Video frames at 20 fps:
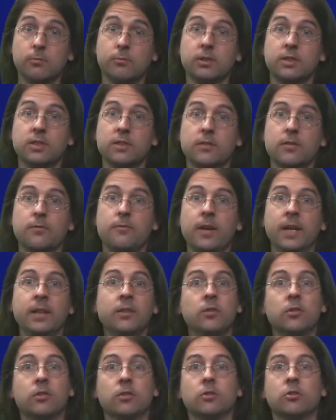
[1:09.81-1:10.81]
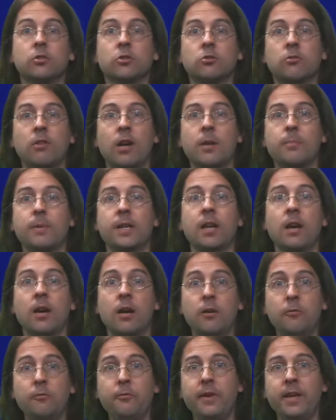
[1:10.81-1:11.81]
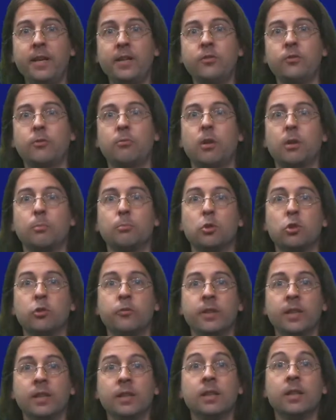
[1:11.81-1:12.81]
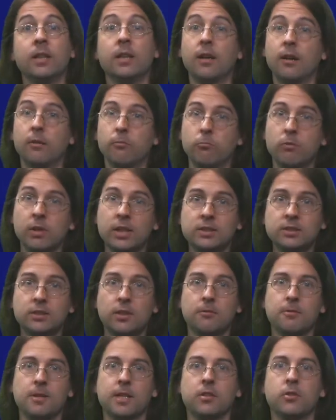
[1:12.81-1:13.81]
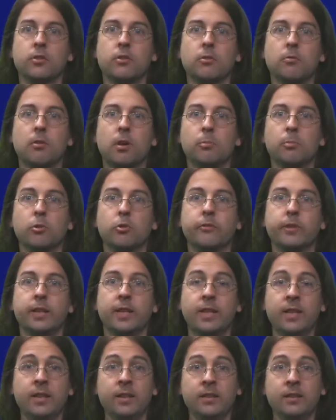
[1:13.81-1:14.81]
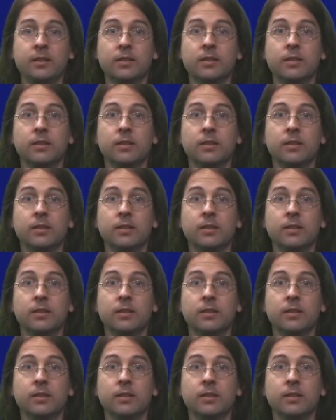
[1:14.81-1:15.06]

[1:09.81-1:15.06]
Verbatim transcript: which is a vector describing how fast you are moving and which direction you are moving in,